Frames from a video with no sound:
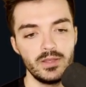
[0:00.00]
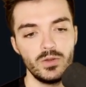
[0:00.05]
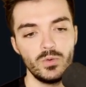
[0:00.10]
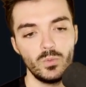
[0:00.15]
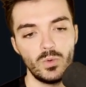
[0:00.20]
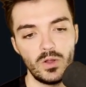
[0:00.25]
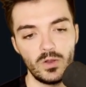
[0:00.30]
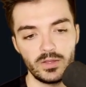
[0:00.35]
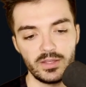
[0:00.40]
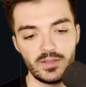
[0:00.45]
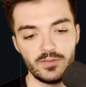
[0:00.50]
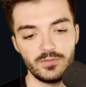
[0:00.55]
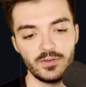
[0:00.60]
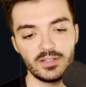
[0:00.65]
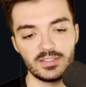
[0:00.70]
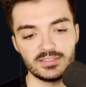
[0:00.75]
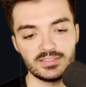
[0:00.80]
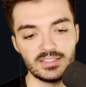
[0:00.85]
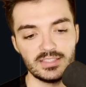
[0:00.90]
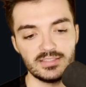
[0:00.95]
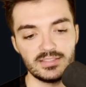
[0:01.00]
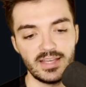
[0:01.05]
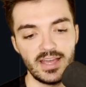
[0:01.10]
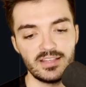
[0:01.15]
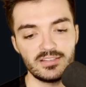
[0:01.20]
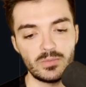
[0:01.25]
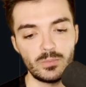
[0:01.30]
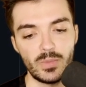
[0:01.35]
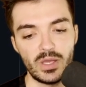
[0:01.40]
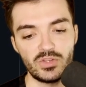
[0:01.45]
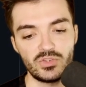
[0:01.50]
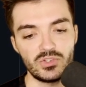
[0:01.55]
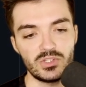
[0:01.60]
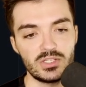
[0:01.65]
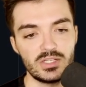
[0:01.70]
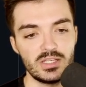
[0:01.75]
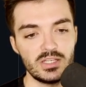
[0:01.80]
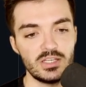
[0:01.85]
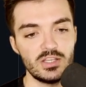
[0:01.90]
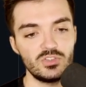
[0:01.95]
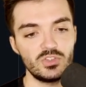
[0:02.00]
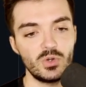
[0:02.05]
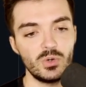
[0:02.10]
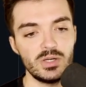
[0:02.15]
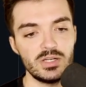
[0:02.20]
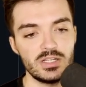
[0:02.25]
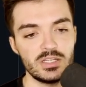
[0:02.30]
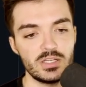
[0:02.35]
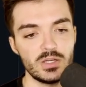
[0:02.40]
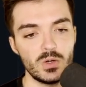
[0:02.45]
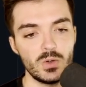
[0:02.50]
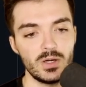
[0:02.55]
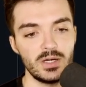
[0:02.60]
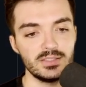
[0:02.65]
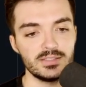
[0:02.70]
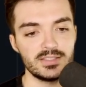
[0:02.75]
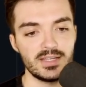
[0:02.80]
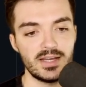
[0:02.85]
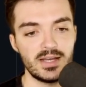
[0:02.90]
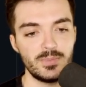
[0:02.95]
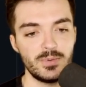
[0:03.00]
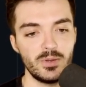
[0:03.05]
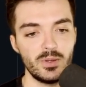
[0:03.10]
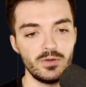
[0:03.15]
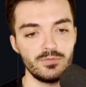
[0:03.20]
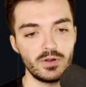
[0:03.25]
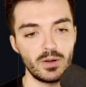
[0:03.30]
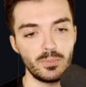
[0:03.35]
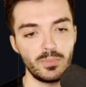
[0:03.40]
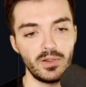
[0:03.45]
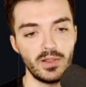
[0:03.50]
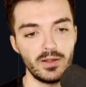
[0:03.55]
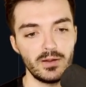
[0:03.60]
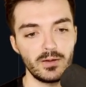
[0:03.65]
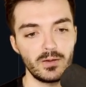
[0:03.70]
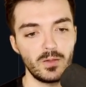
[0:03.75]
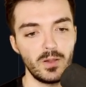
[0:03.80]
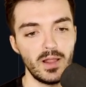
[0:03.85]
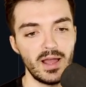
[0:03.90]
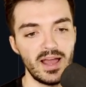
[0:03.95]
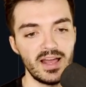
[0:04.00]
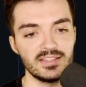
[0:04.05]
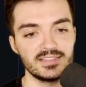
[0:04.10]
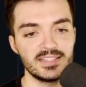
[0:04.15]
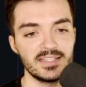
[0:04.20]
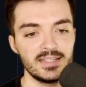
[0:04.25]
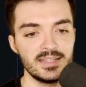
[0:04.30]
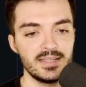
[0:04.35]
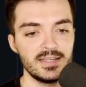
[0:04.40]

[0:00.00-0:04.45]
Well, get vertices, as I mentioned, is going to go on top of our player class.